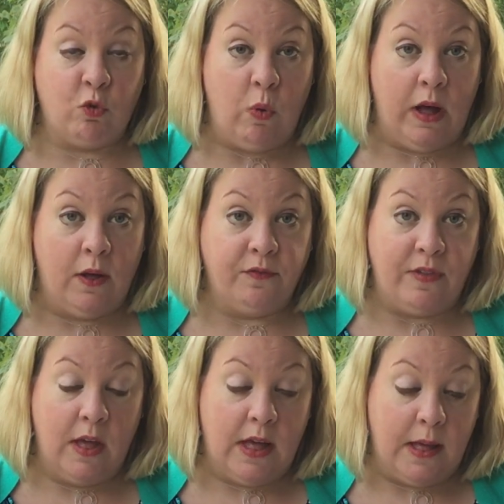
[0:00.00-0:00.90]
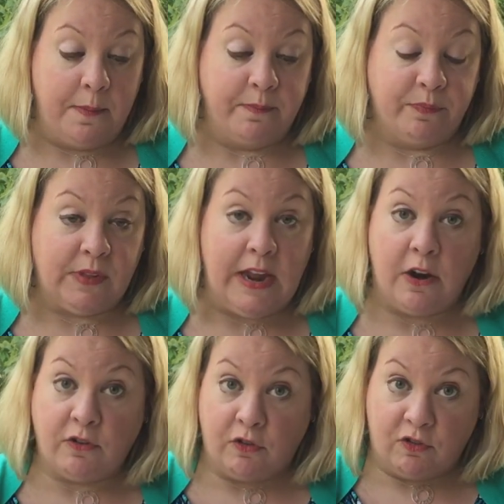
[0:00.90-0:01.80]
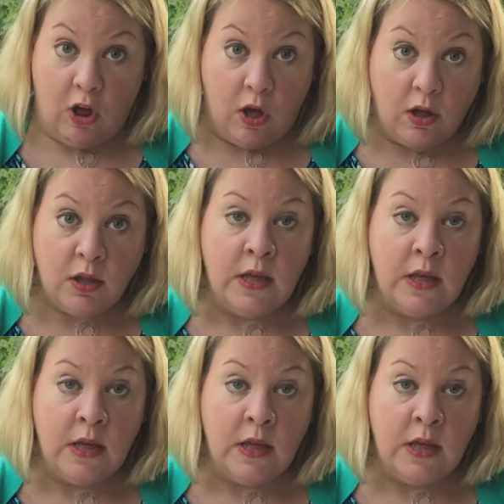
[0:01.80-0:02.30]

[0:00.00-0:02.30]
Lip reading: 12 characters long.